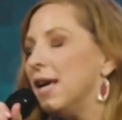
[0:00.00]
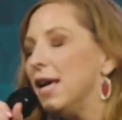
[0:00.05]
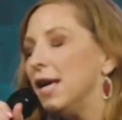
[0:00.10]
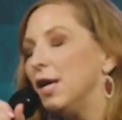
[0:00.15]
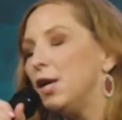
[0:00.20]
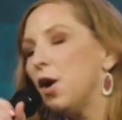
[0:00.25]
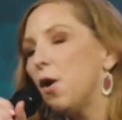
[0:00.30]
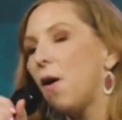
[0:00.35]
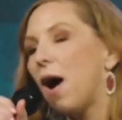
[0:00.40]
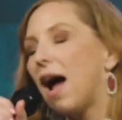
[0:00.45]

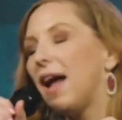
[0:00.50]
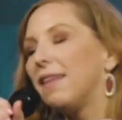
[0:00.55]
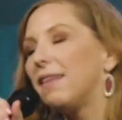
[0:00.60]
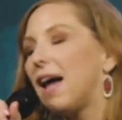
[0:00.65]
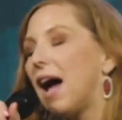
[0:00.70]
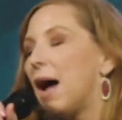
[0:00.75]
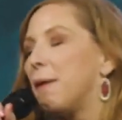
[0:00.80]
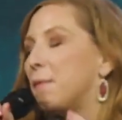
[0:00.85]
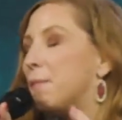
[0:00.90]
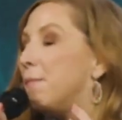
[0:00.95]
You know, I,
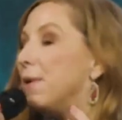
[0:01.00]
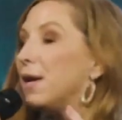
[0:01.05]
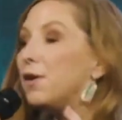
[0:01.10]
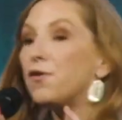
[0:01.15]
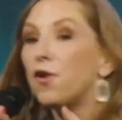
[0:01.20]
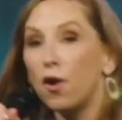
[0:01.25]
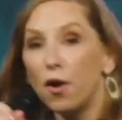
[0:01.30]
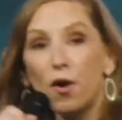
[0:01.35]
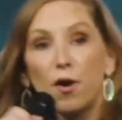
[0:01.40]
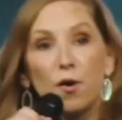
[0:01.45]
am a big
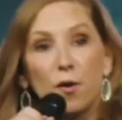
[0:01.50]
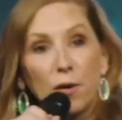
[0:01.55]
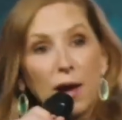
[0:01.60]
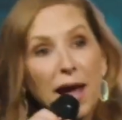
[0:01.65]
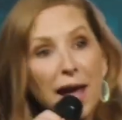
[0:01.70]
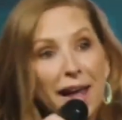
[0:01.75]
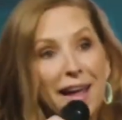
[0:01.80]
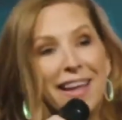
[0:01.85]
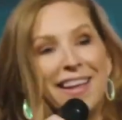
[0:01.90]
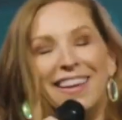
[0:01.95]
nerd,
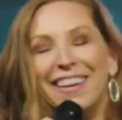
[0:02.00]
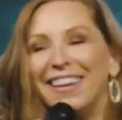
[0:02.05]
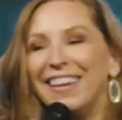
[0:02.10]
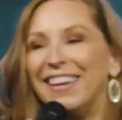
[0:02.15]
okay?